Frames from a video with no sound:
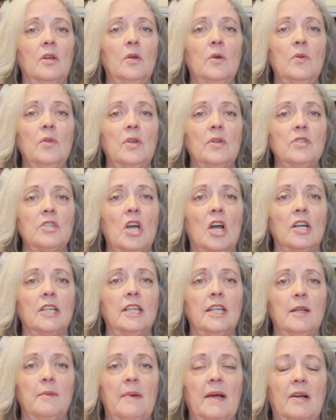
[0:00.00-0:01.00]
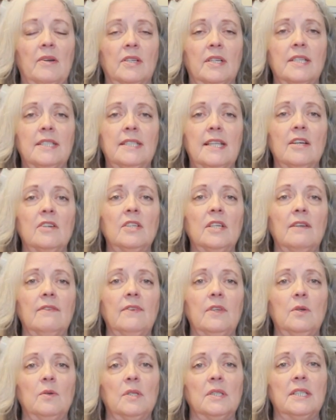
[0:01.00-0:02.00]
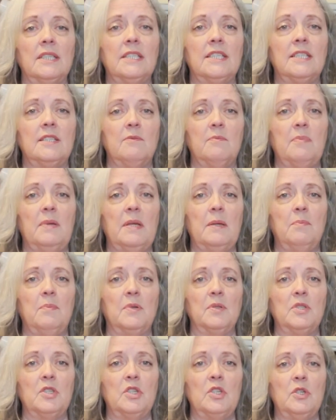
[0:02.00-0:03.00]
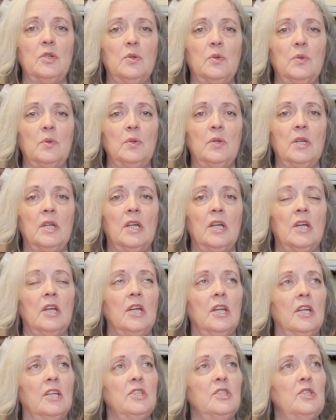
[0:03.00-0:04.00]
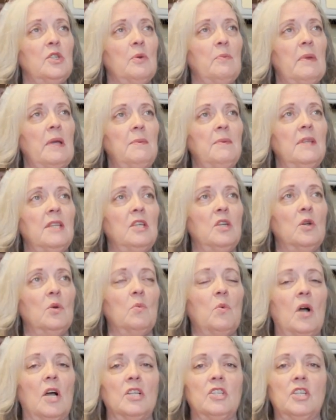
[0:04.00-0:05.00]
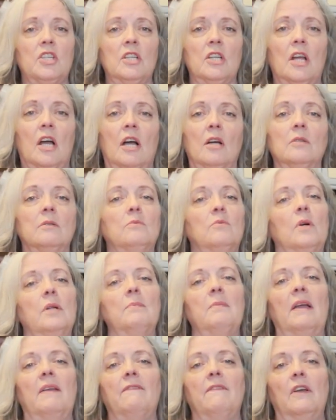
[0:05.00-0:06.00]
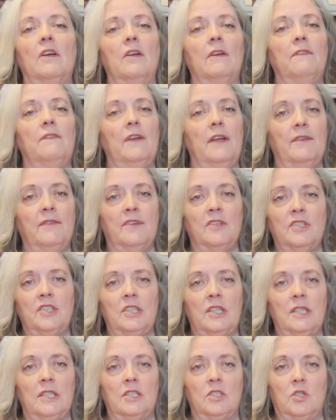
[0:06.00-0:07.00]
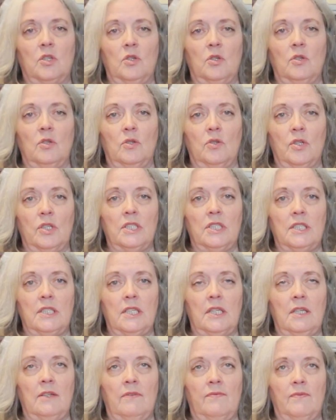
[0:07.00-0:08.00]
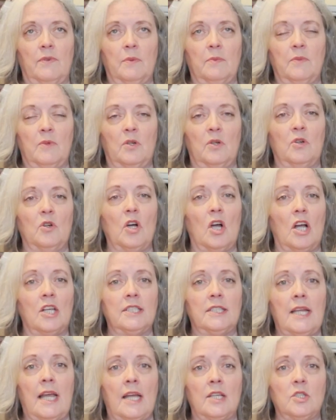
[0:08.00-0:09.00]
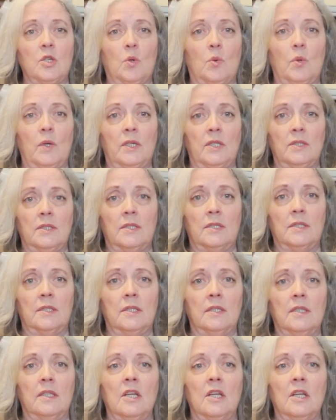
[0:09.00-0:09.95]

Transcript: who they're talking about, because they'll give you a list of people too. So maybe you're watching, one of my very favorites is Christy from Crosshatch Quilts.